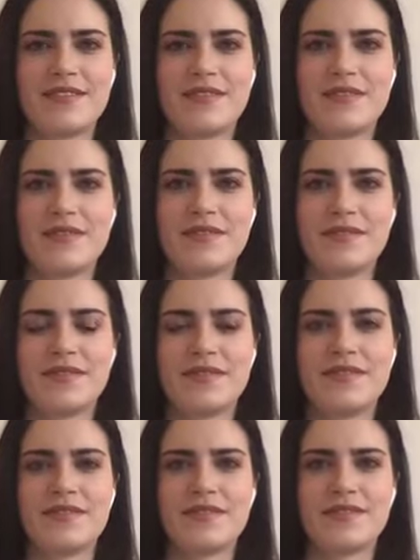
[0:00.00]

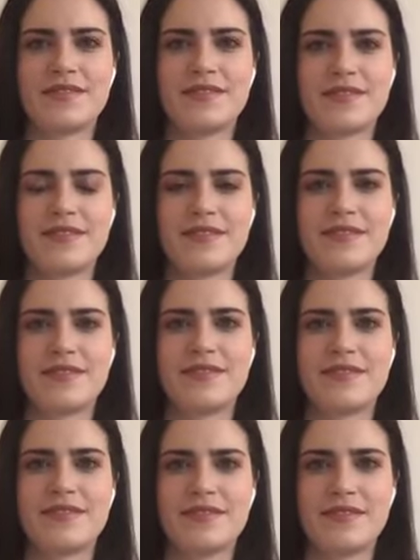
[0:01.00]

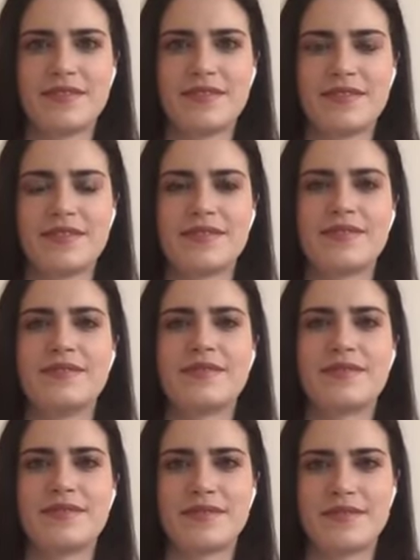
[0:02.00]

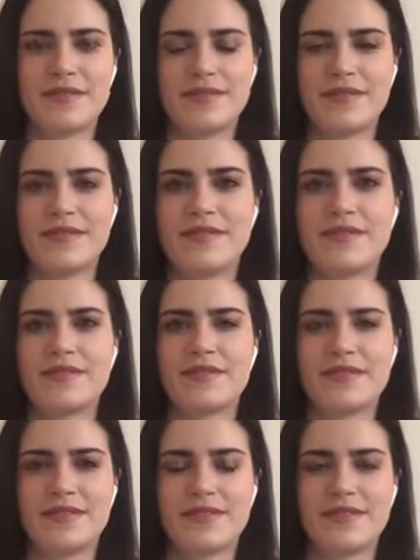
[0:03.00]

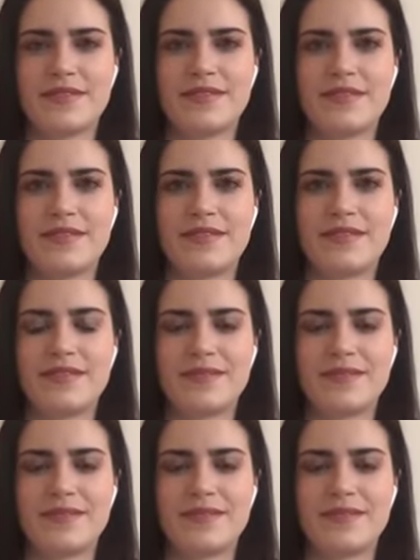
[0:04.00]
This person isn't speaking.